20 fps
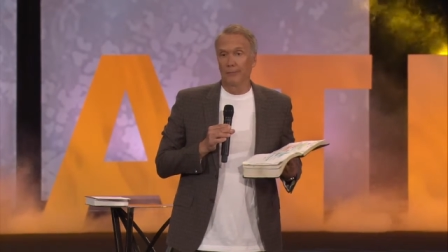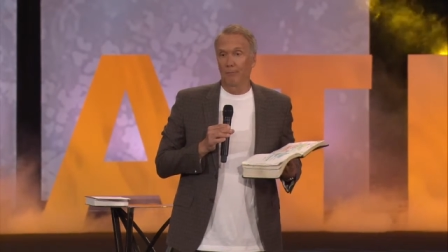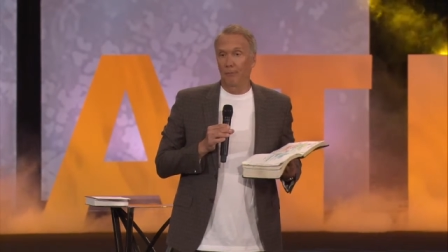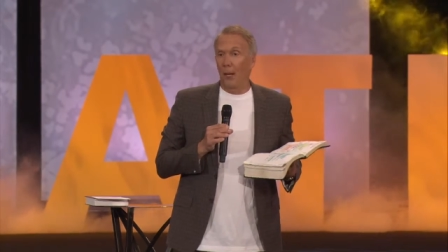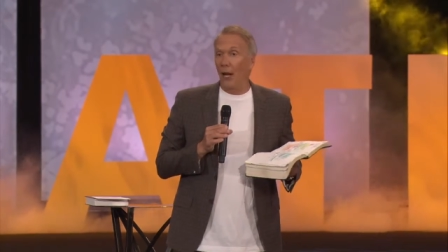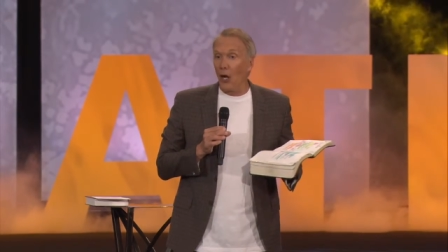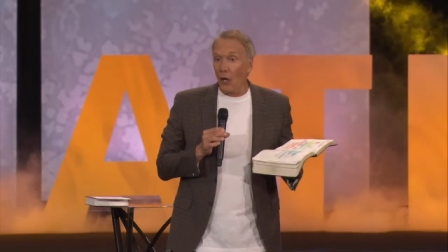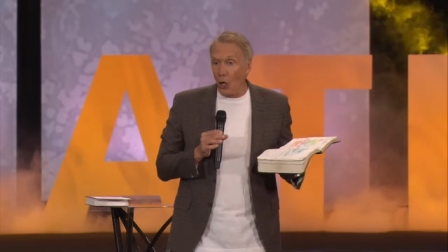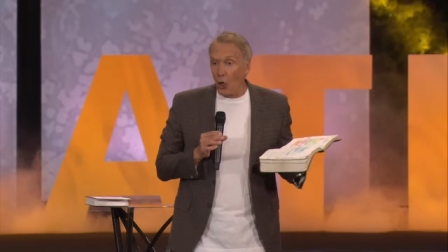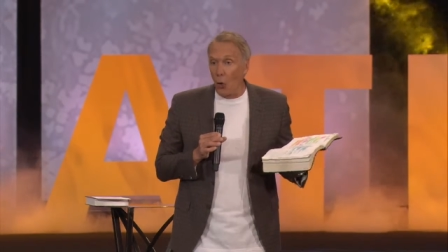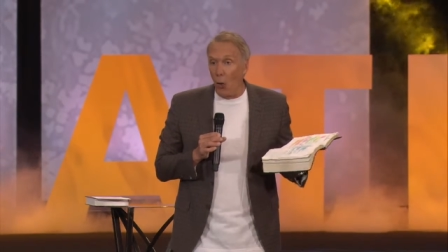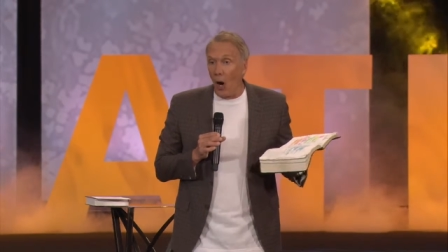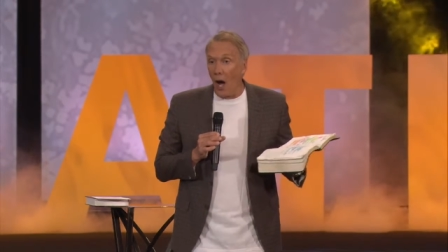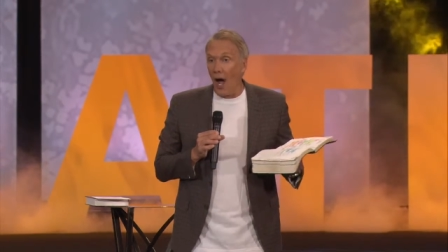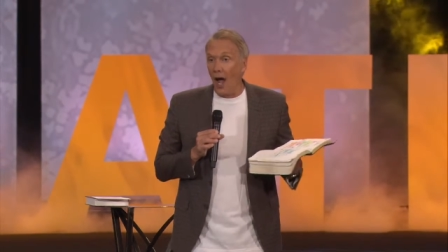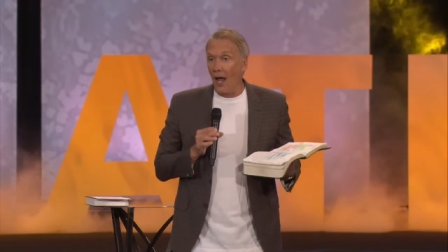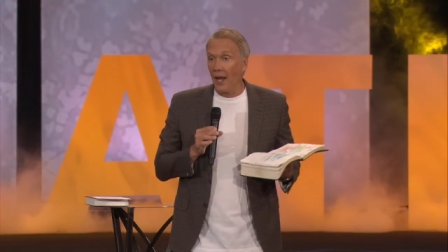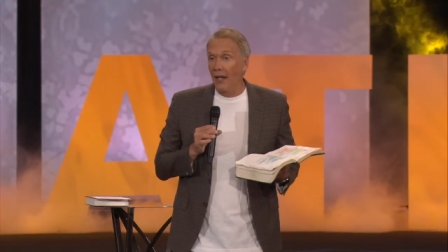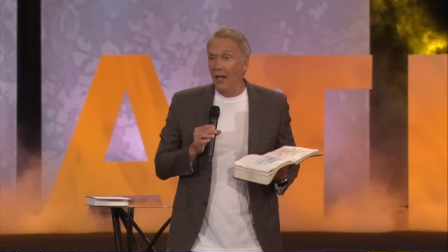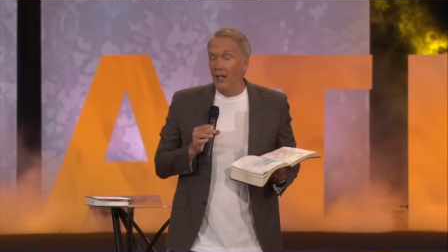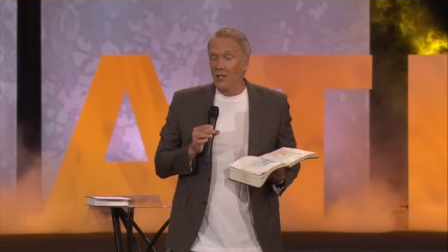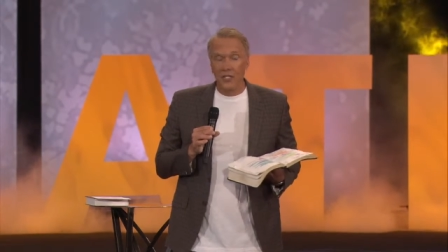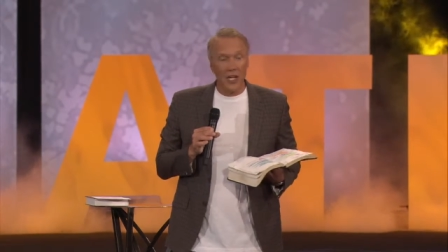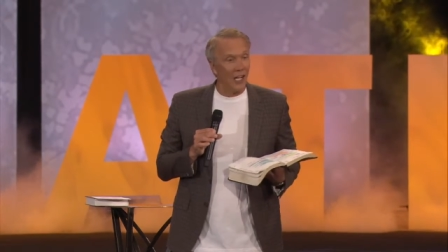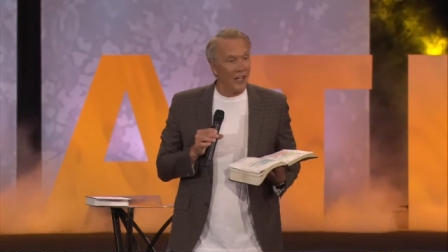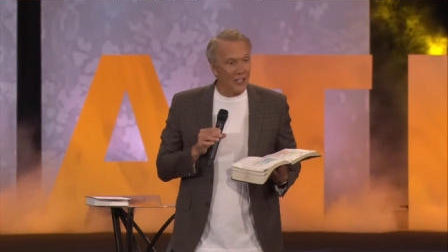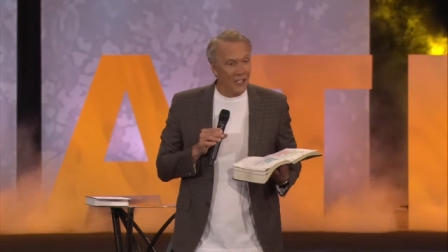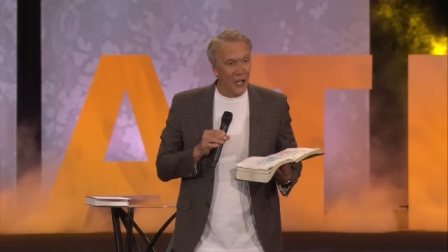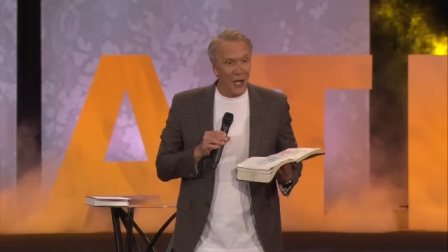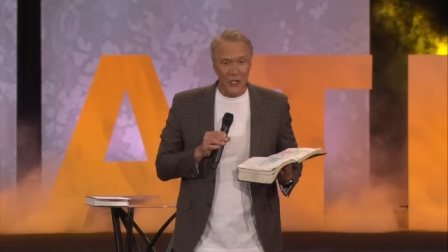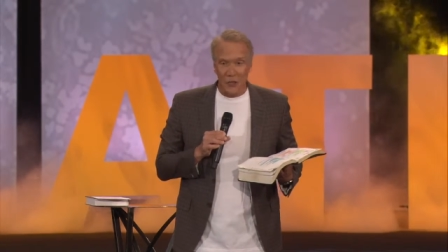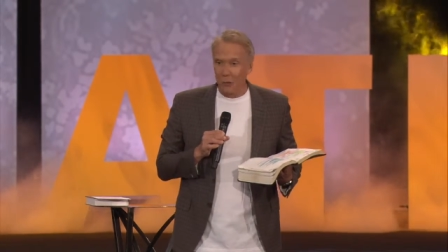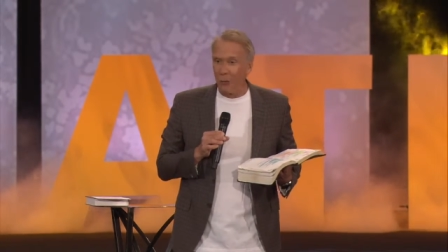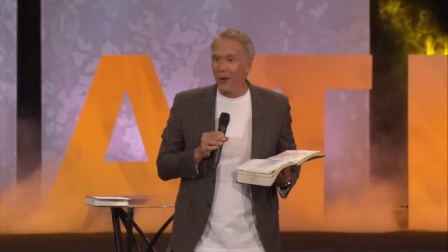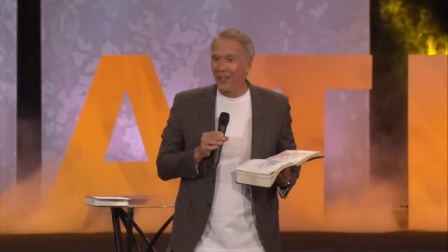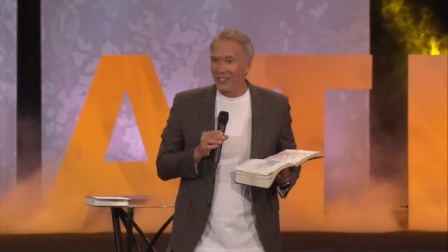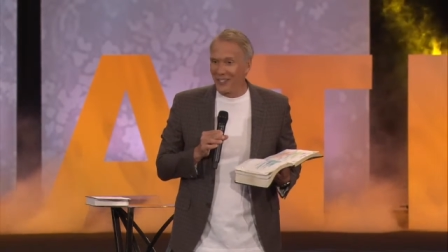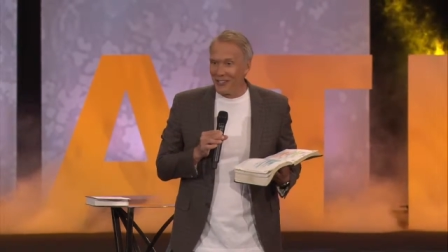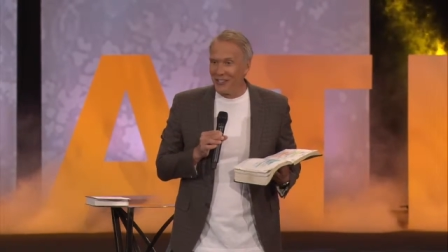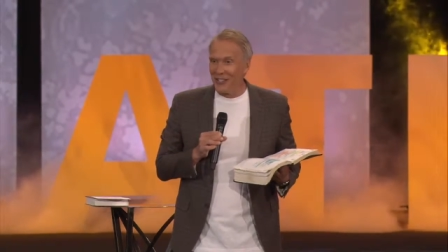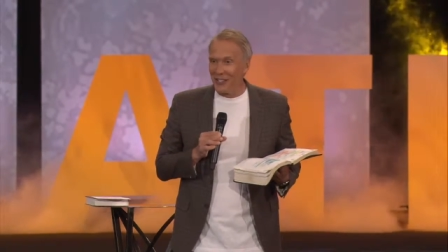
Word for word: Paraguay telling us what to